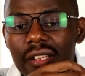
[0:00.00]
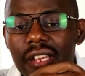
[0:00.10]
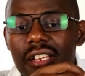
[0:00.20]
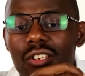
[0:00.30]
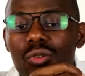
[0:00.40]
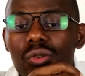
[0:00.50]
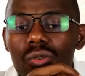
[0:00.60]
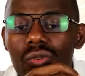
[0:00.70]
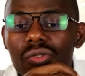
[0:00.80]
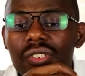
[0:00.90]
They
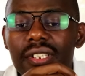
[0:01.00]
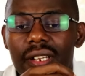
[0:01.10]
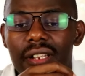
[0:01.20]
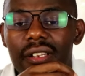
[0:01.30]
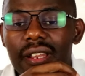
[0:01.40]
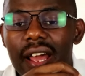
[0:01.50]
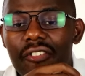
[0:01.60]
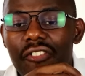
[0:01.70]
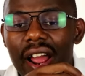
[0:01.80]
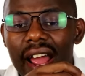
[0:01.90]
choose
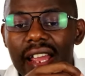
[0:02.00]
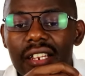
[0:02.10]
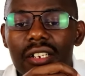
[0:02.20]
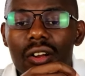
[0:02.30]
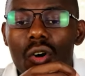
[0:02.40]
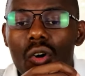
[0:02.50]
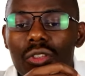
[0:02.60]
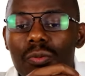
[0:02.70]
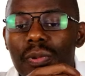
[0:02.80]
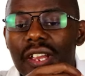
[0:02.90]
the right
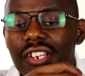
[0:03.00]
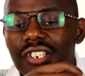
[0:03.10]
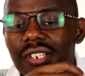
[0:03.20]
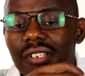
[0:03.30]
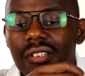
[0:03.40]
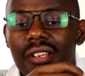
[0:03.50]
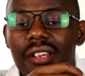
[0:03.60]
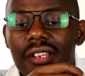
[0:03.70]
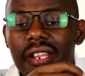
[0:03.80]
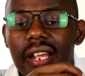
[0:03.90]
occupation
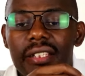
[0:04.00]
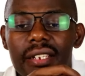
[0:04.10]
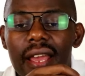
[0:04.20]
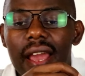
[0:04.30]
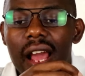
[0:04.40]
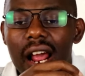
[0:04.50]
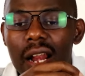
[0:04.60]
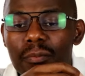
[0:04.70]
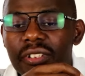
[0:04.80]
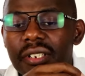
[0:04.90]
that
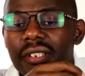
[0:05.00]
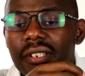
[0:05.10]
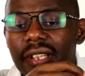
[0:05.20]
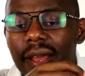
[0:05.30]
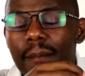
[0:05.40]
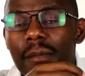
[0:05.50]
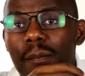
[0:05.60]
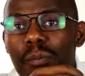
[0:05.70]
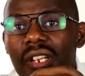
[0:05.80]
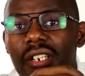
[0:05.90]
helped them
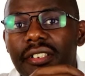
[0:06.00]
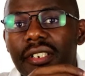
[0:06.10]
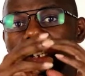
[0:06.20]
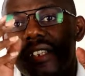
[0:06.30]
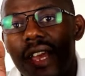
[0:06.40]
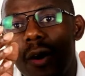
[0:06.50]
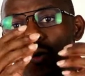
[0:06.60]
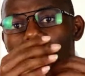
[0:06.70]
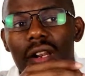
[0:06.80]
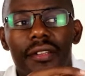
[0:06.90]
build their
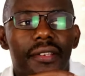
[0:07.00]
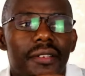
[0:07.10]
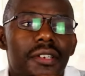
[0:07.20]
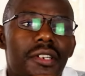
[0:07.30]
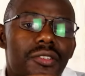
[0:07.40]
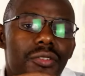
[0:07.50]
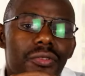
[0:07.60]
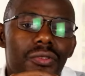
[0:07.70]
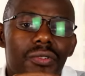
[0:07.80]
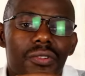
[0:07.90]
wealth.
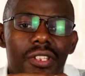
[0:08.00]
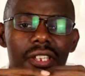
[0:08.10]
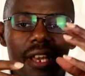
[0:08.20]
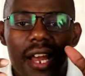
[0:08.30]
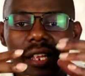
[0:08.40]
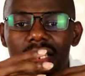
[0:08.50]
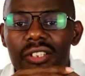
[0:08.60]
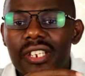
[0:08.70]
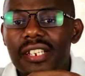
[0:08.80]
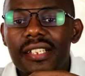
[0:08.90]
So yeah,
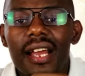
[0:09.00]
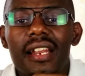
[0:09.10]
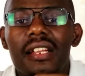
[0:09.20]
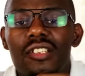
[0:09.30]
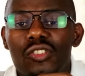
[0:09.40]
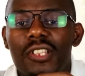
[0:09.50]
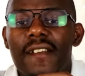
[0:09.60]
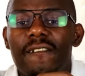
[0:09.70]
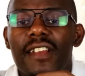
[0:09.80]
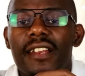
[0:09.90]
these are the
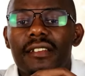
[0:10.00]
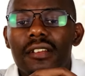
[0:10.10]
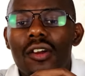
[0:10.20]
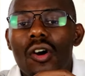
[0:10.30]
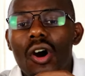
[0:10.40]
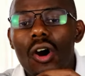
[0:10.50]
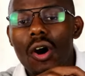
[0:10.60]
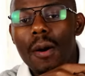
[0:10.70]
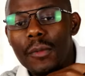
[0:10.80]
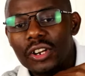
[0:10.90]
seven
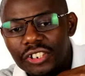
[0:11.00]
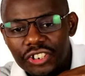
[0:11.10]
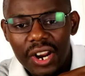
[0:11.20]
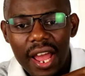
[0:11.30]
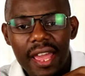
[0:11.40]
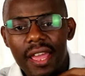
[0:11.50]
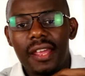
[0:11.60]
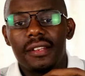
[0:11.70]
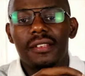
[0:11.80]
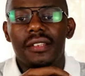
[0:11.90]
common
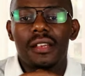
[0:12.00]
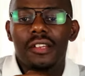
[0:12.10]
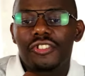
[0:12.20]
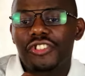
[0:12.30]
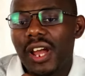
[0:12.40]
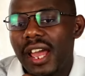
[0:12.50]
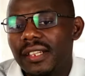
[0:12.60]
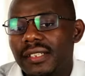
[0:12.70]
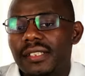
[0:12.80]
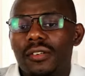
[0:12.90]

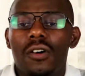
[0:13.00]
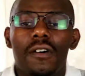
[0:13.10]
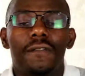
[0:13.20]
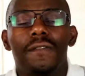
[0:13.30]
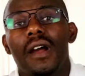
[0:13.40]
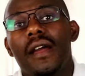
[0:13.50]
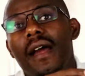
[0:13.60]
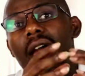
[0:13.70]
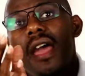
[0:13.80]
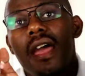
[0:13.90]
traits of
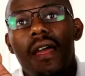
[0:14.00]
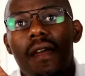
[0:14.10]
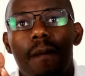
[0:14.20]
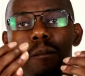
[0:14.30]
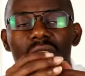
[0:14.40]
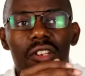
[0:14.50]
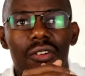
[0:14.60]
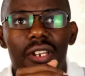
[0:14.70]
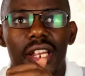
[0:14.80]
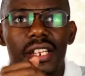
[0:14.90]

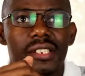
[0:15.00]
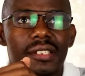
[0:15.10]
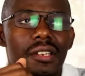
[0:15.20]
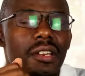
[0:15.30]
millionaires.